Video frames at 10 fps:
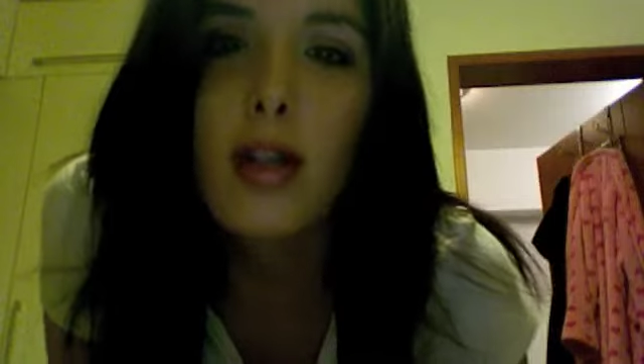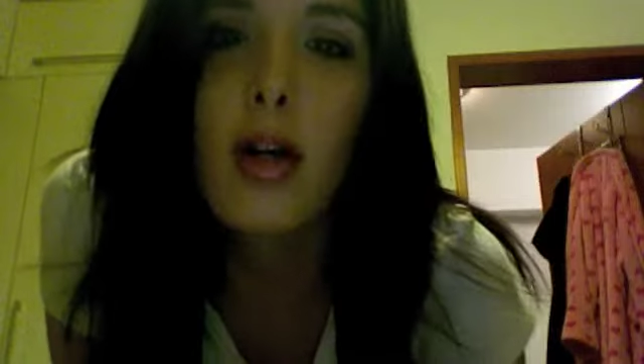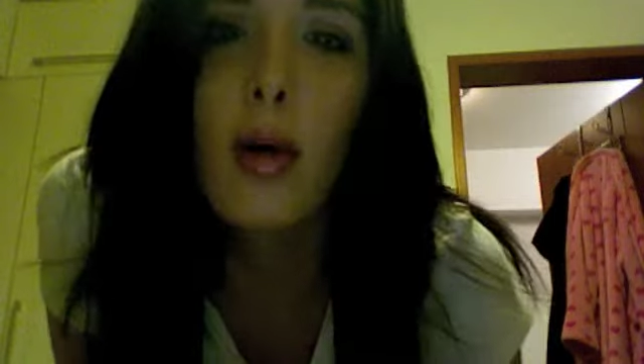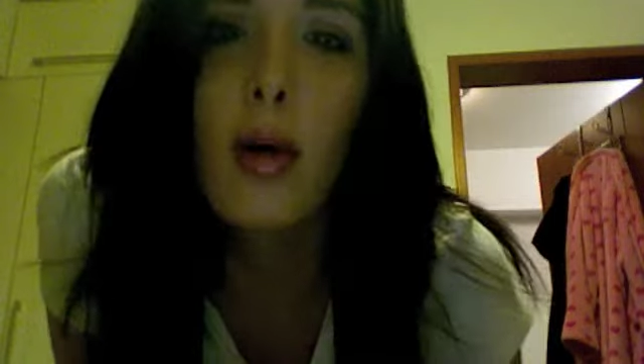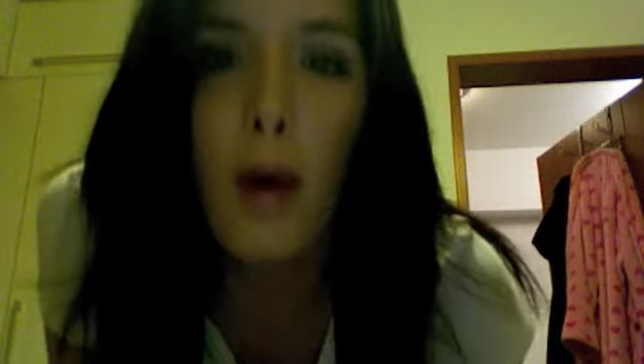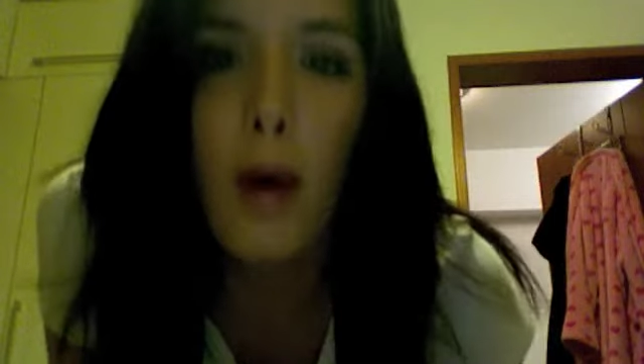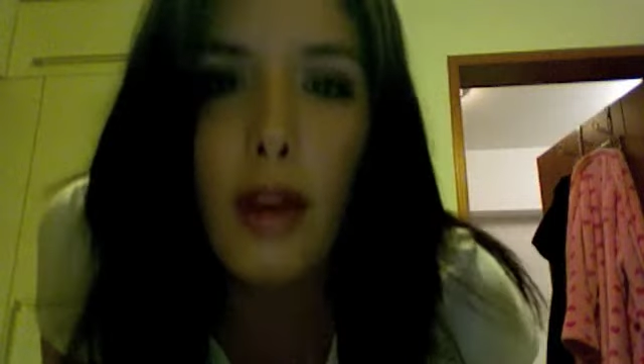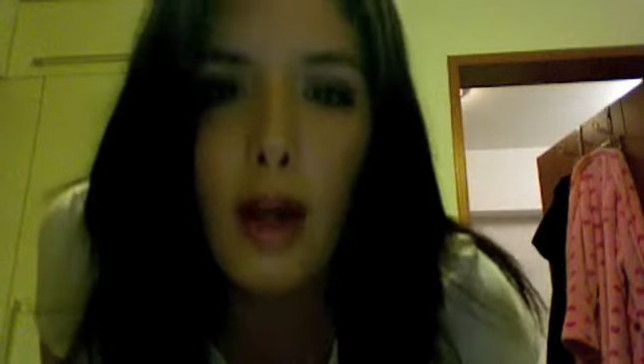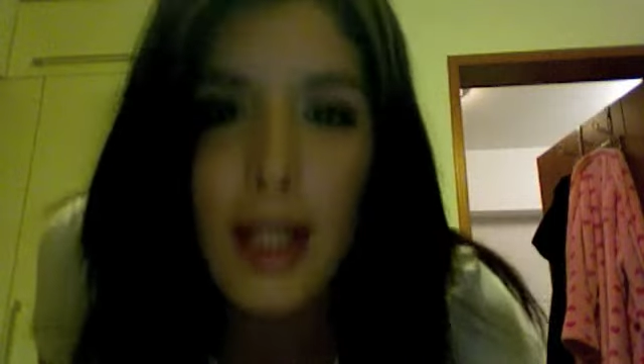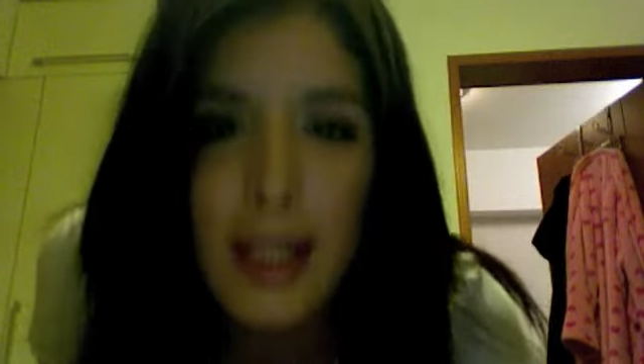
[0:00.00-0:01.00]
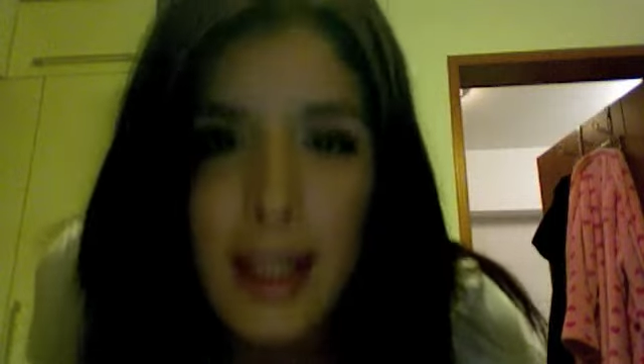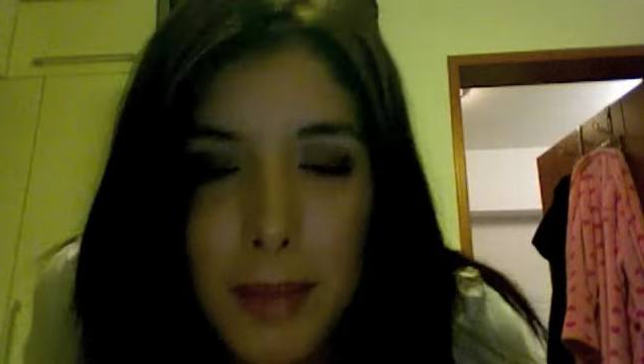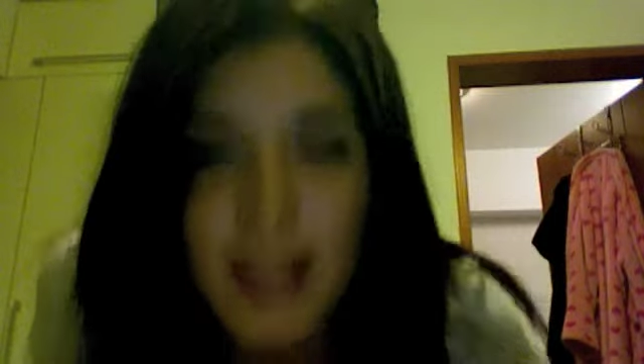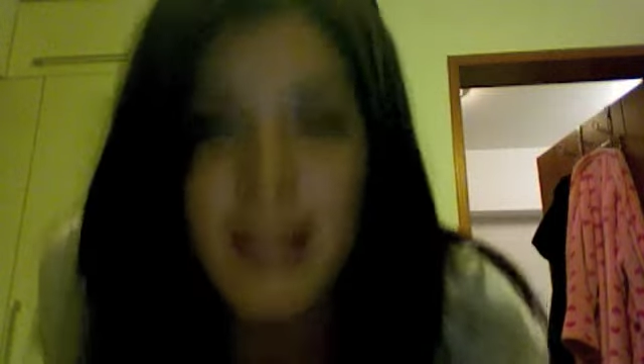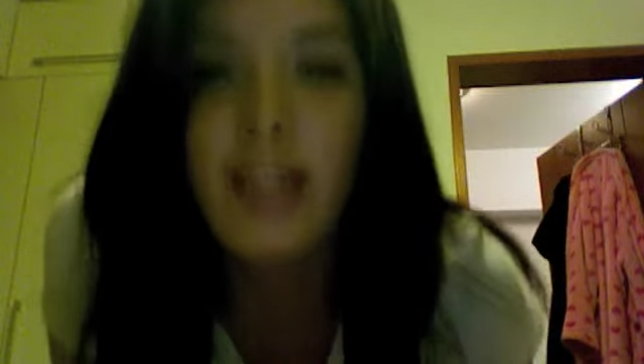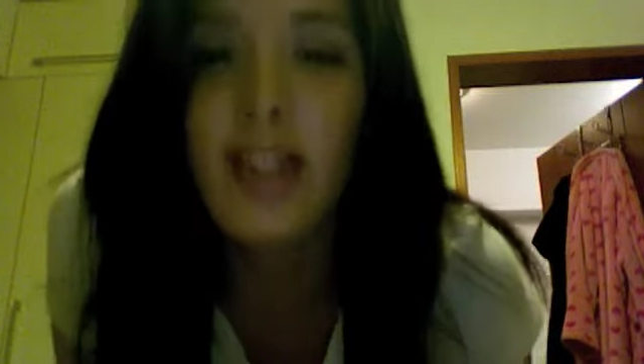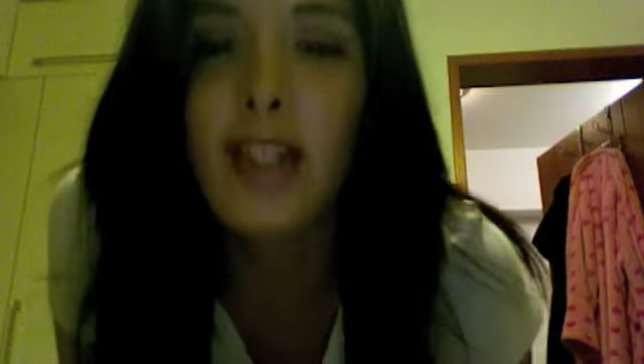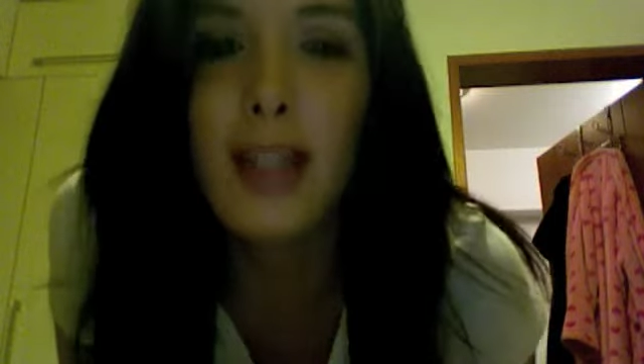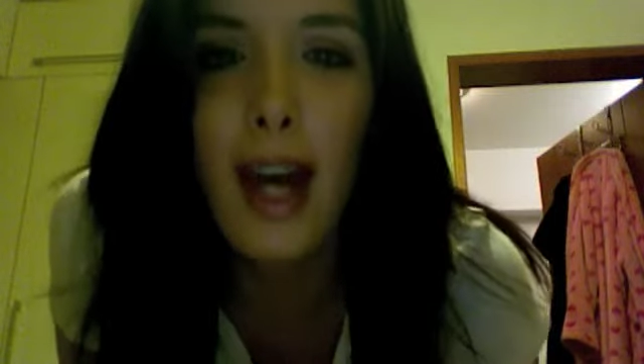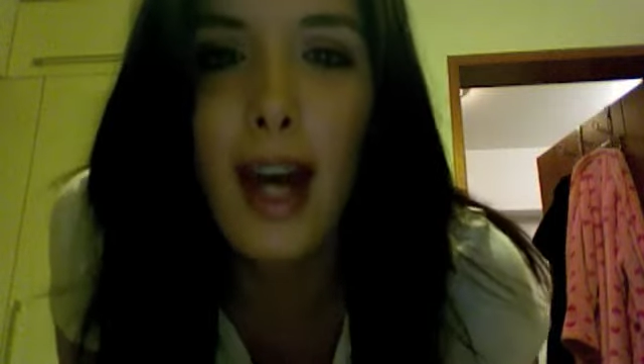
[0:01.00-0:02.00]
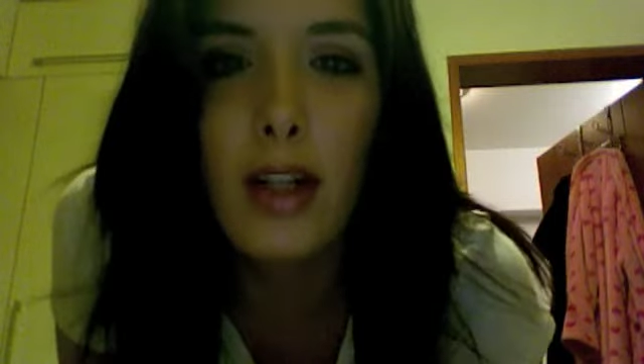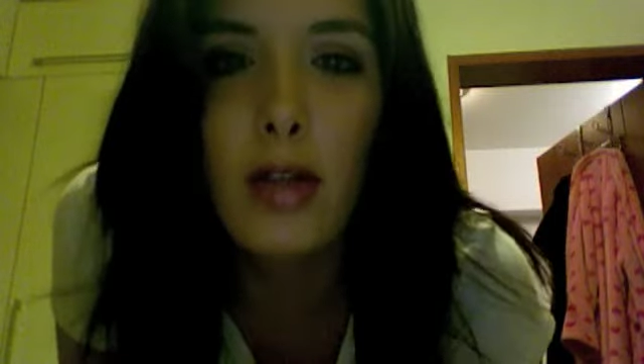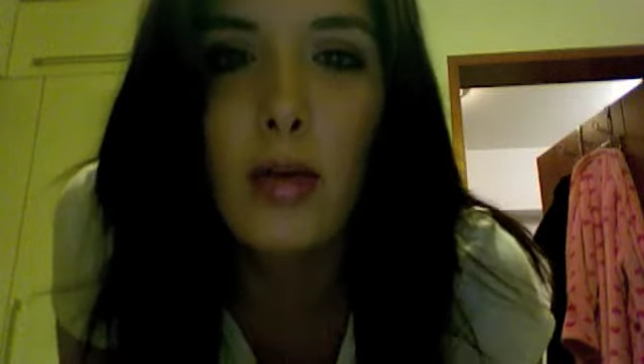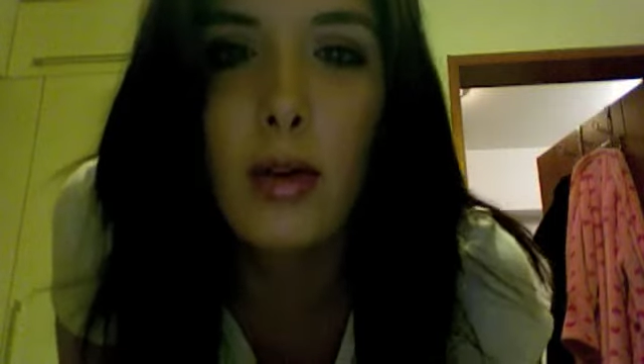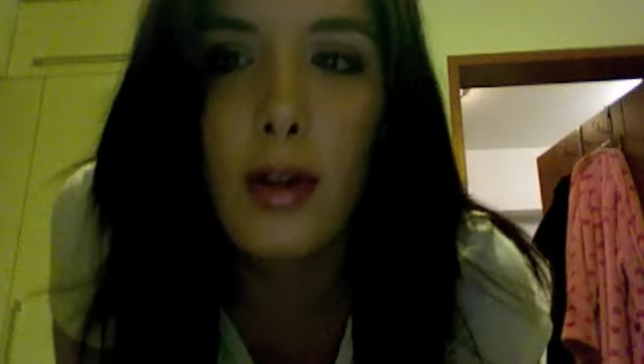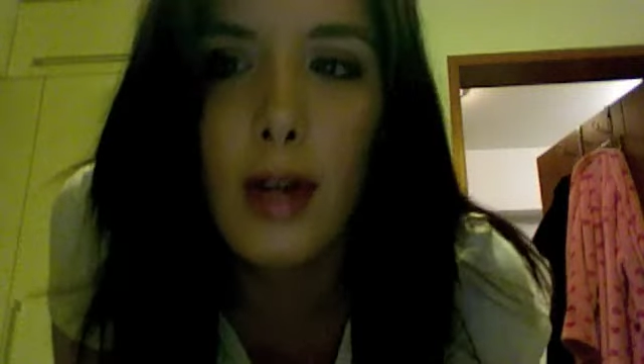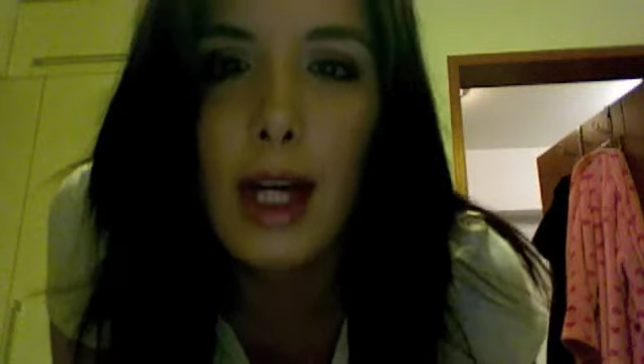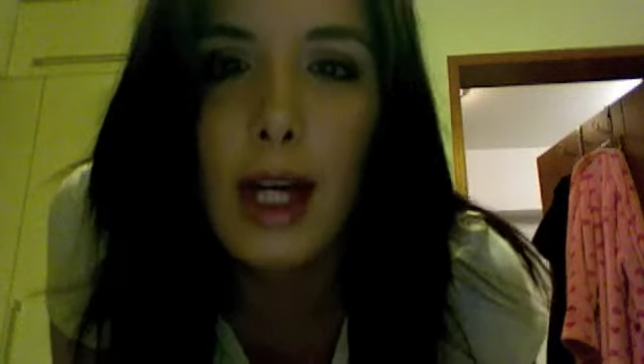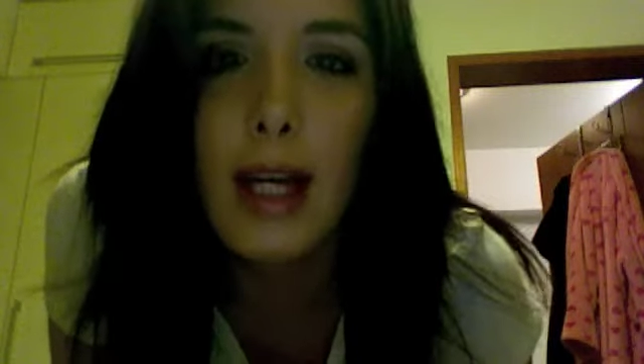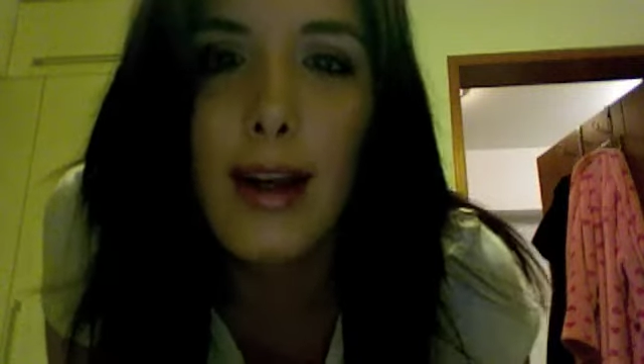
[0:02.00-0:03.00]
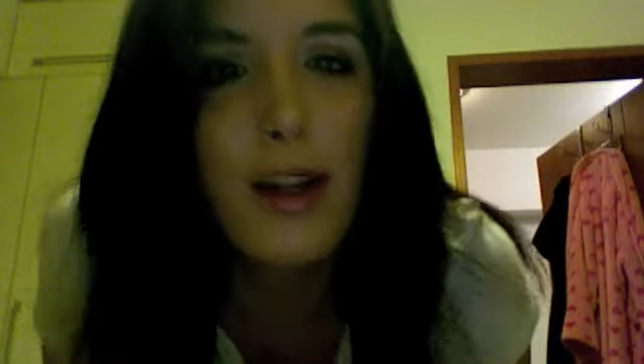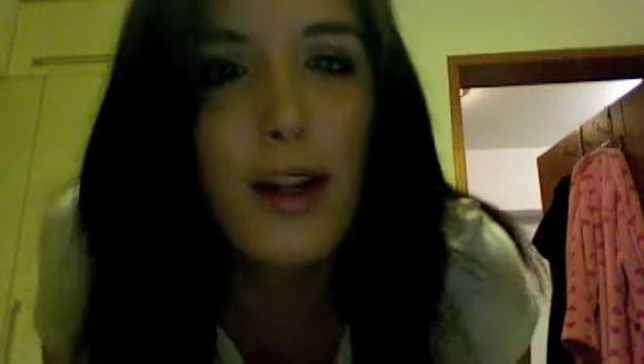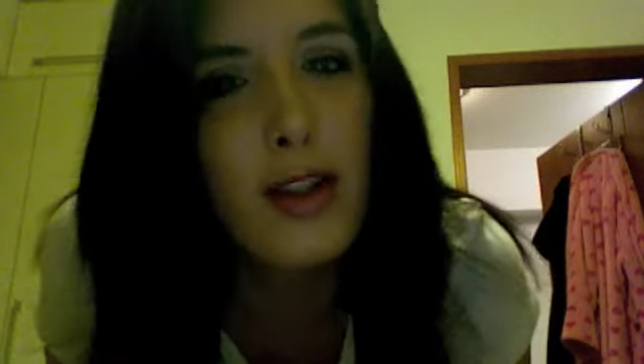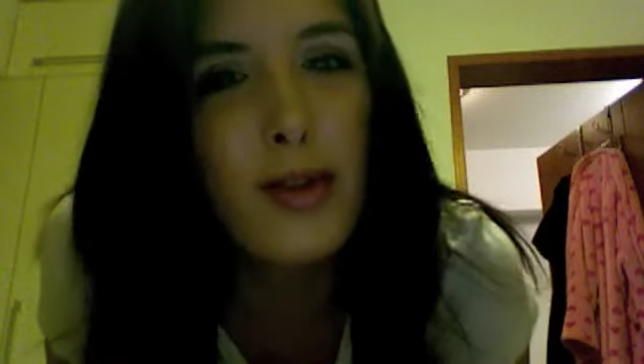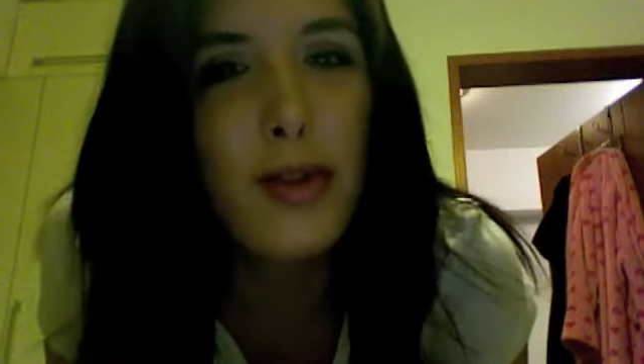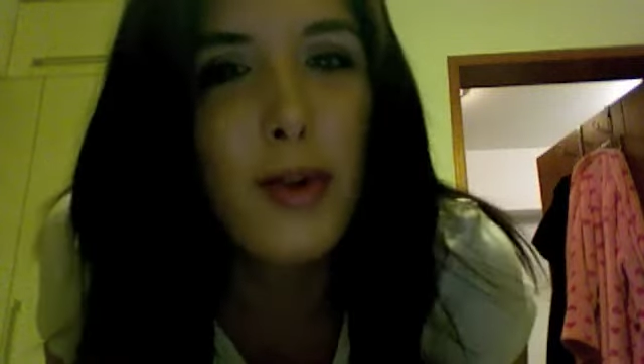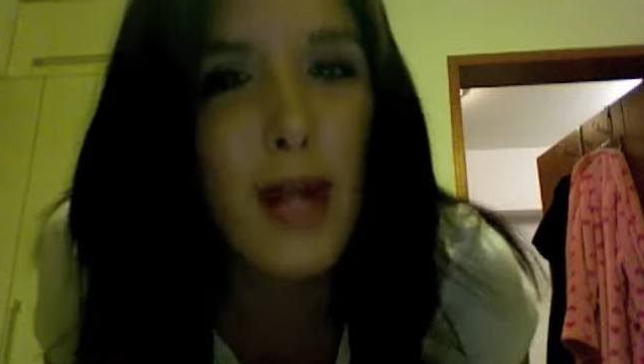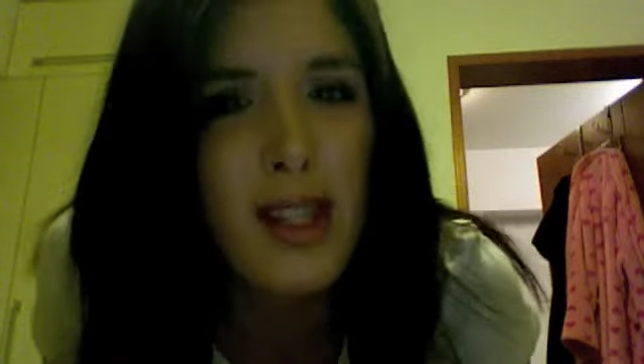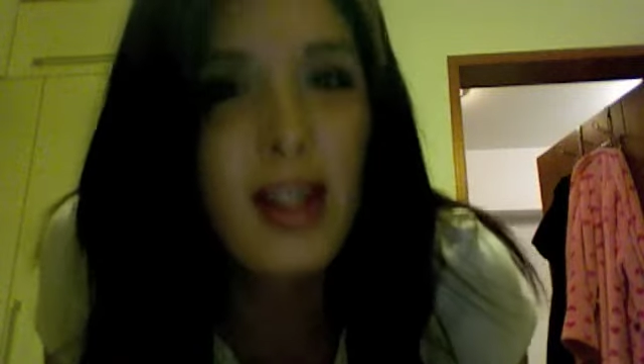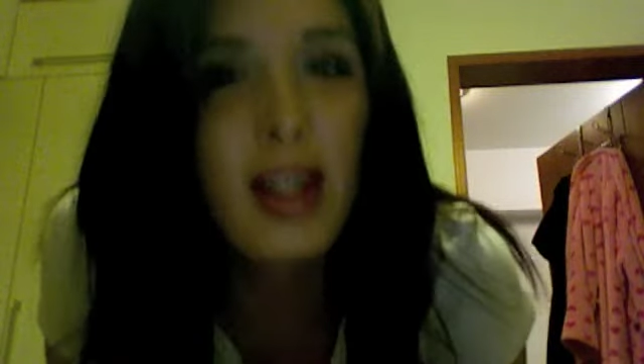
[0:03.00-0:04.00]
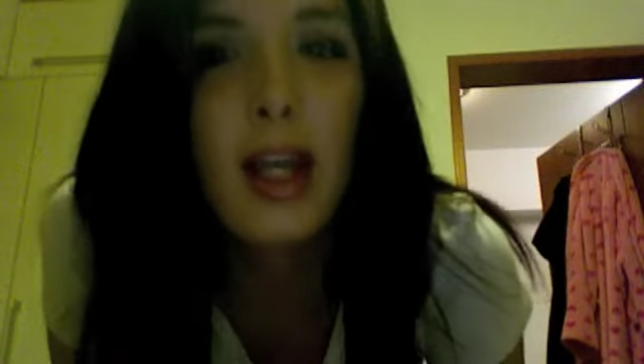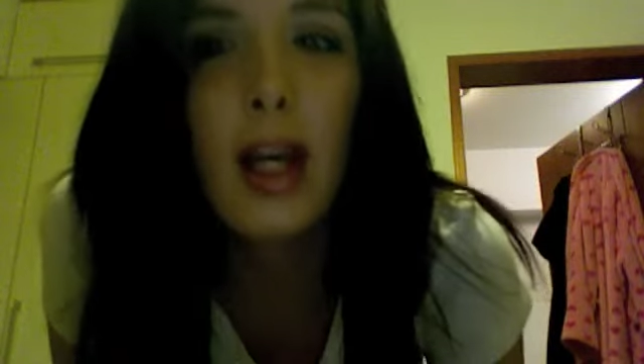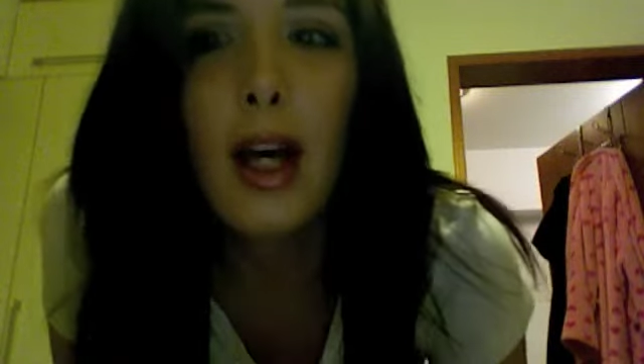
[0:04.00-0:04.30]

So I thought I'd keep it just casual and not too dressy.